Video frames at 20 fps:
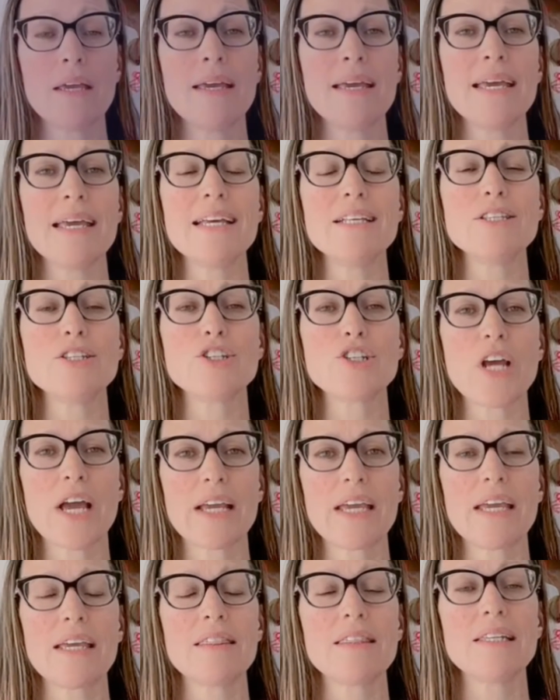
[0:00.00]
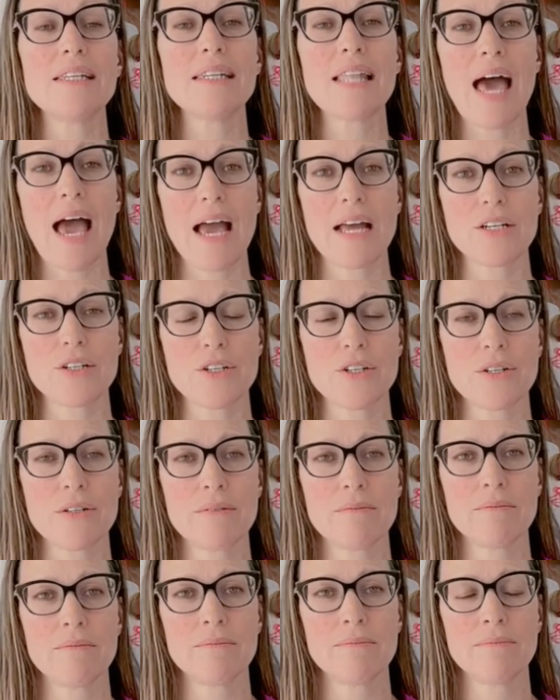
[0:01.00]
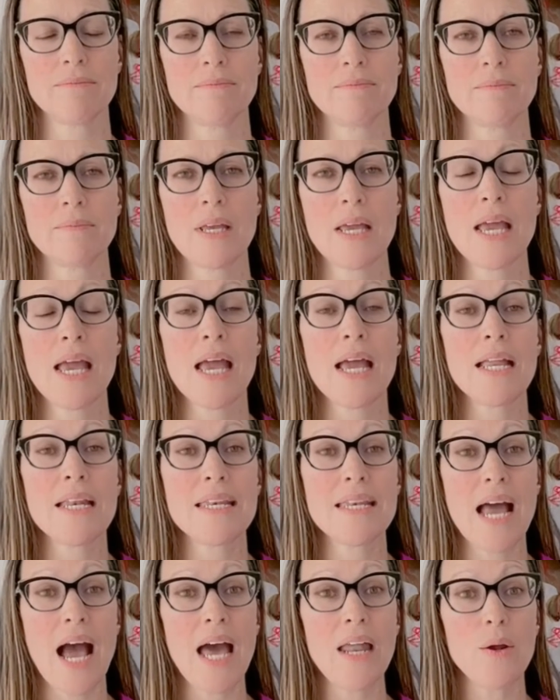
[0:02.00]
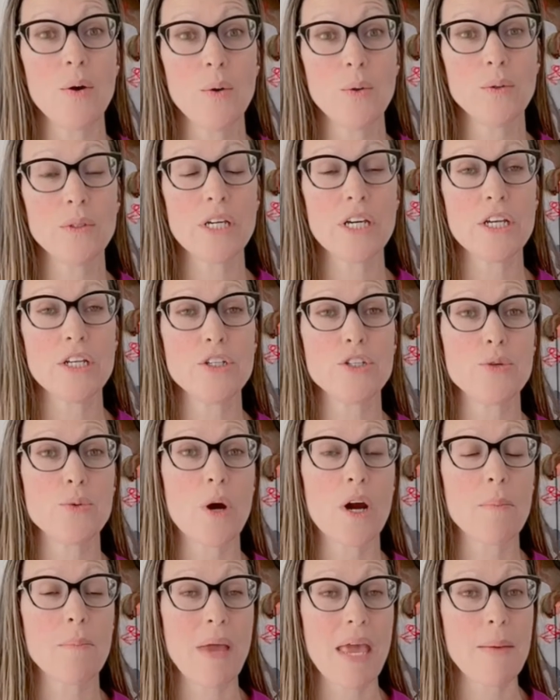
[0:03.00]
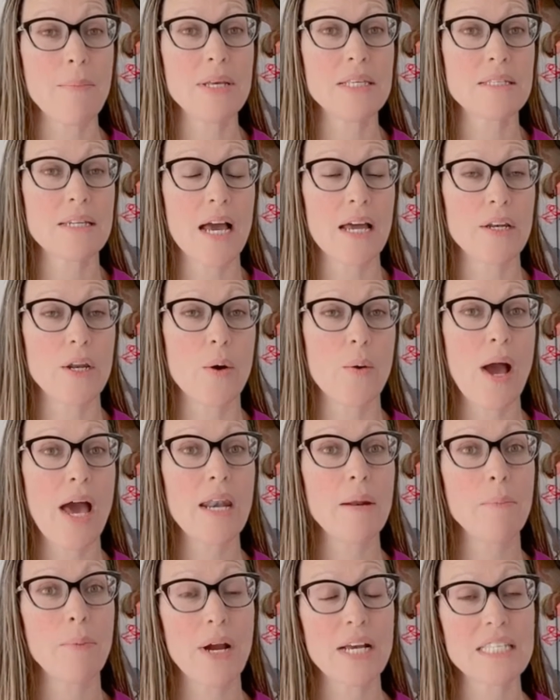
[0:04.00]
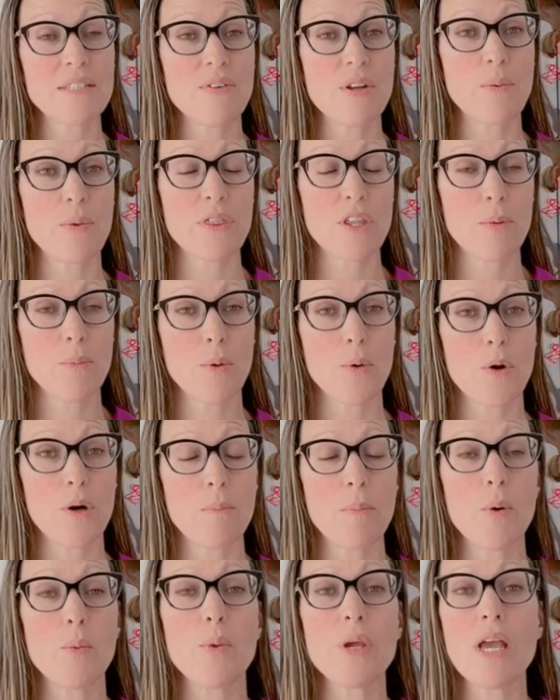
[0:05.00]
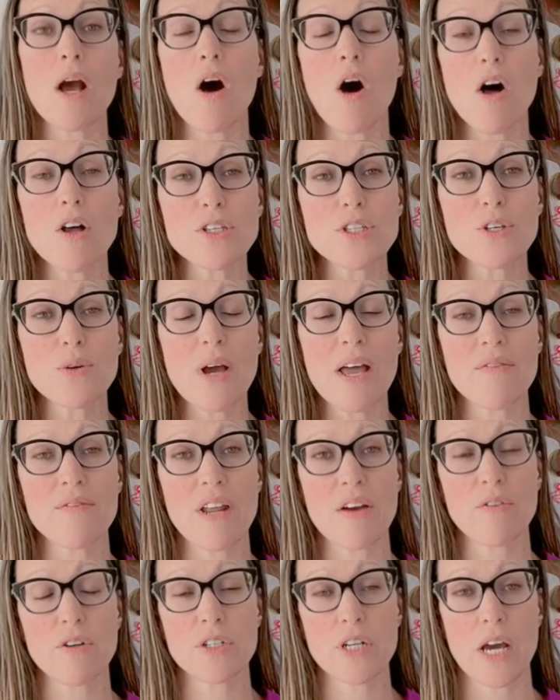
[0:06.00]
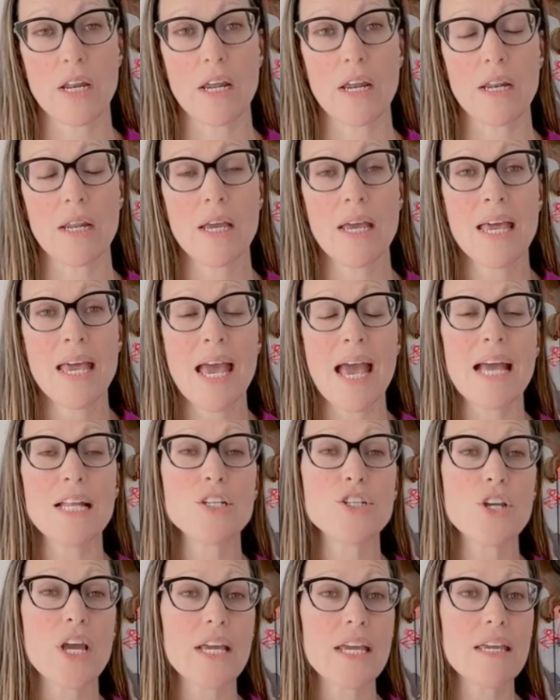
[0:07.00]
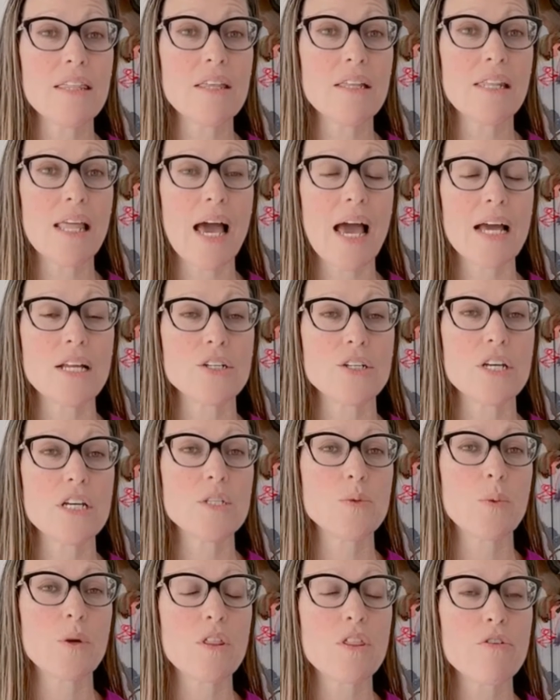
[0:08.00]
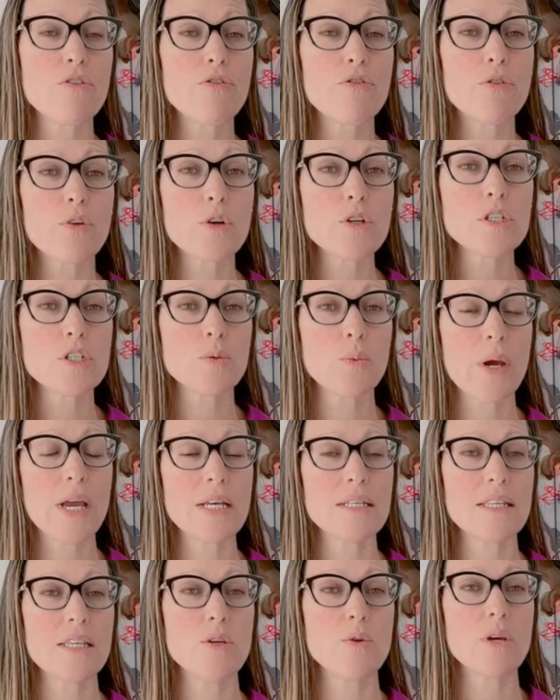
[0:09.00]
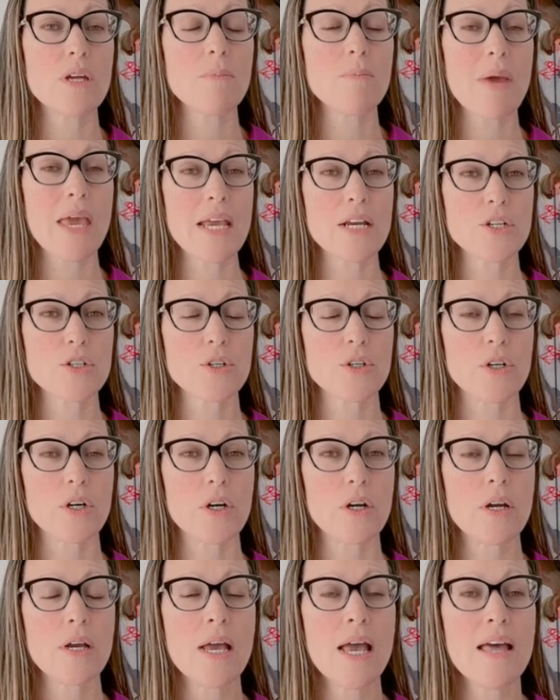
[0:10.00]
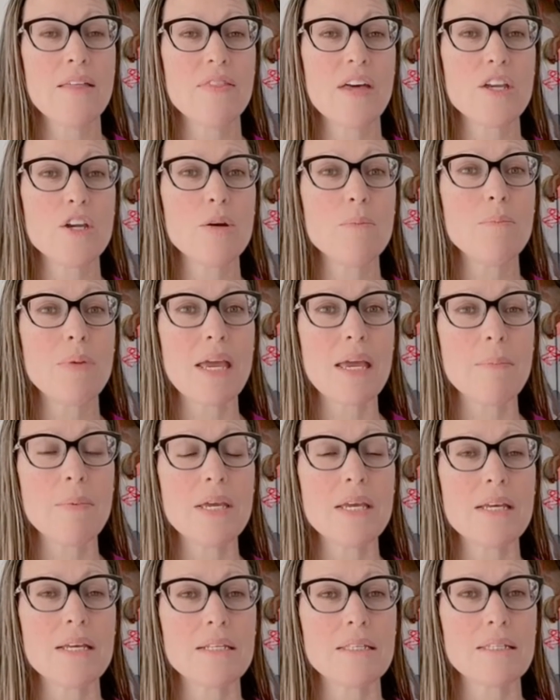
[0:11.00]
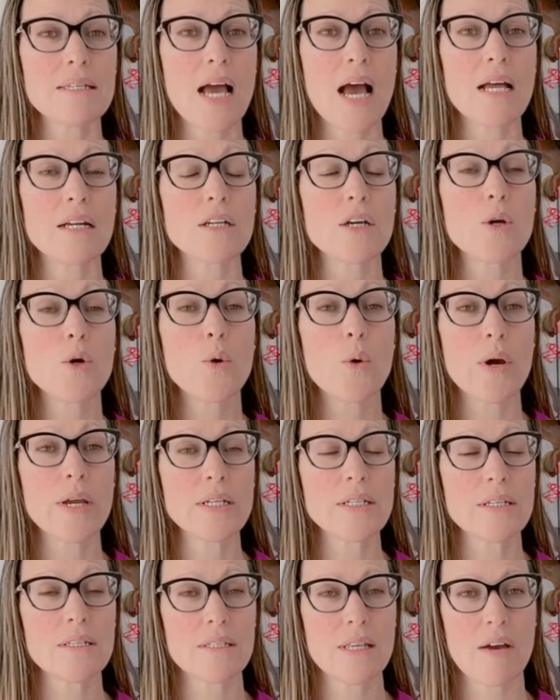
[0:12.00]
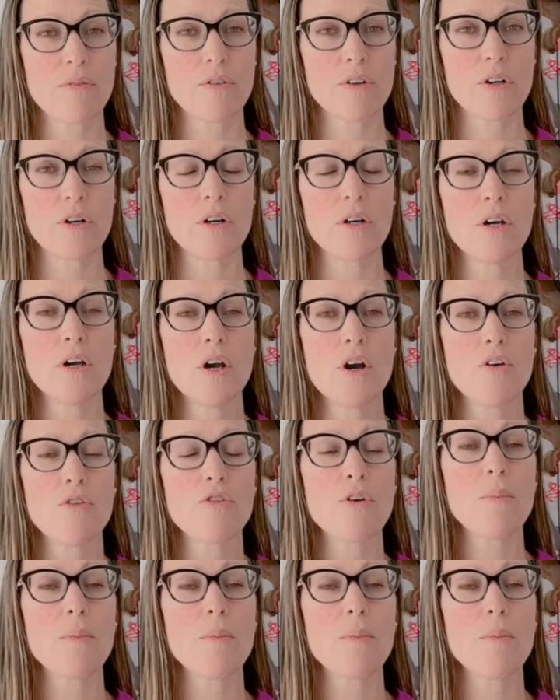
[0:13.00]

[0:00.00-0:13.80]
is checking the latch. Not only do our babies not know how to breastfeed when they're born, but we also have never done it. And checking the latch is one of the first ways that you can make sure that your baby is not going to suffer from